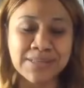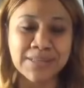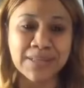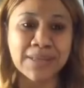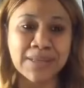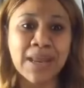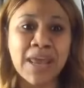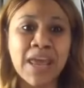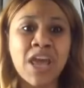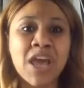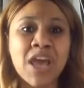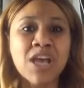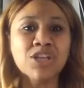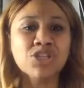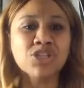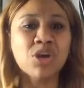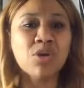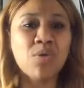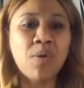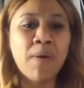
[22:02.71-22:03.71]
And
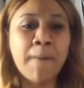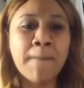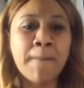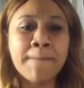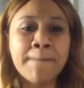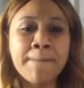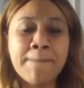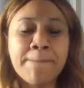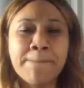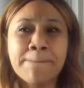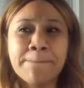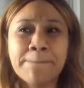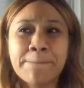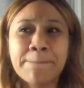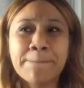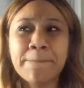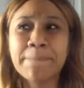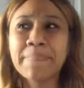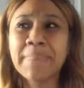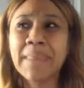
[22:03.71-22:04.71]
so
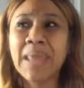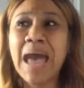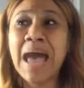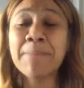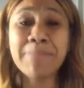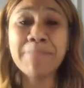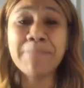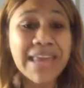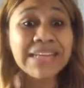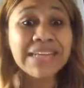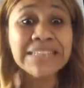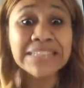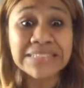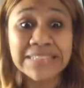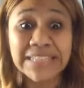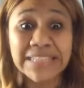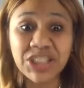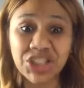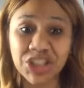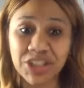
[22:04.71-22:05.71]
I made a
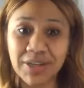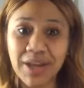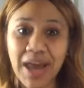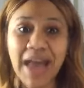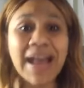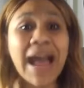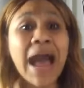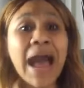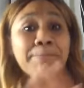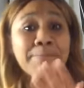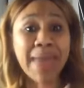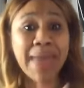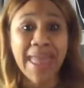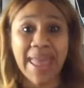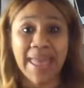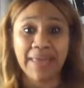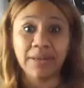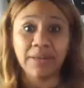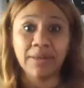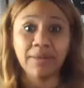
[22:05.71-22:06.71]
decision. I got mad.